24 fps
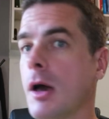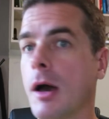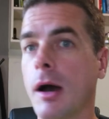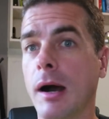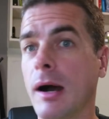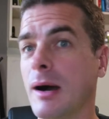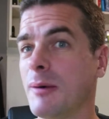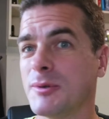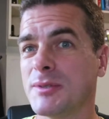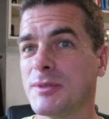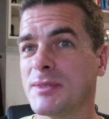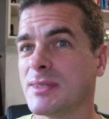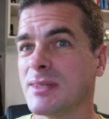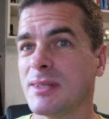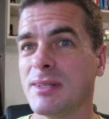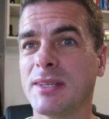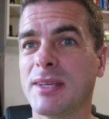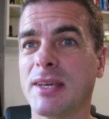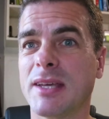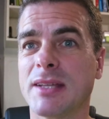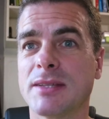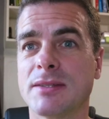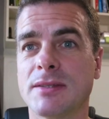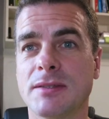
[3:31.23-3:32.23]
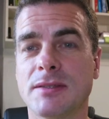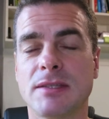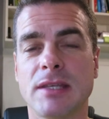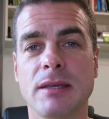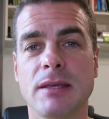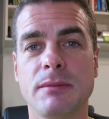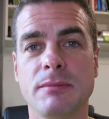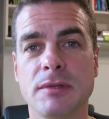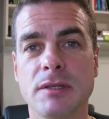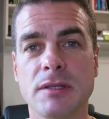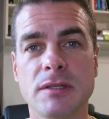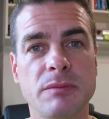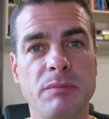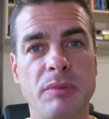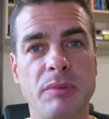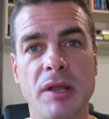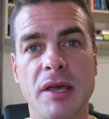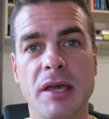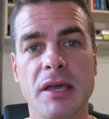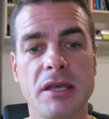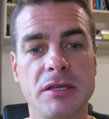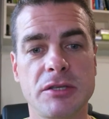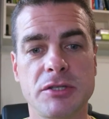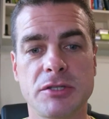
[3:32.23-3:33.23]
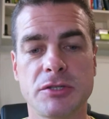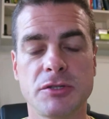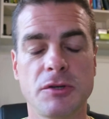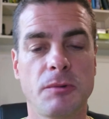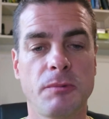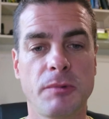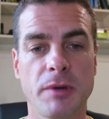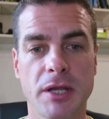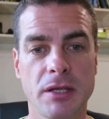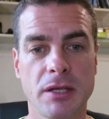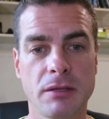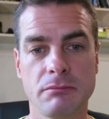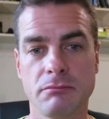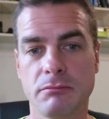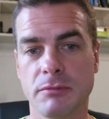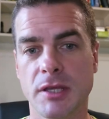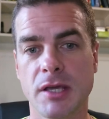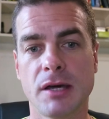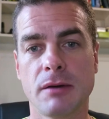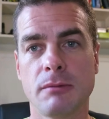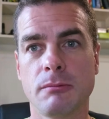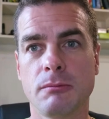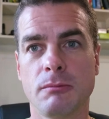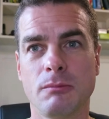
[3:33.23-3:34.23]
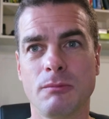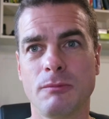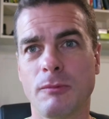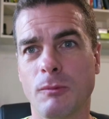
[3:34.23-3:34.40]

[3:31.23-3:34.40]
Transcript: I would still get the same display showing, yeah,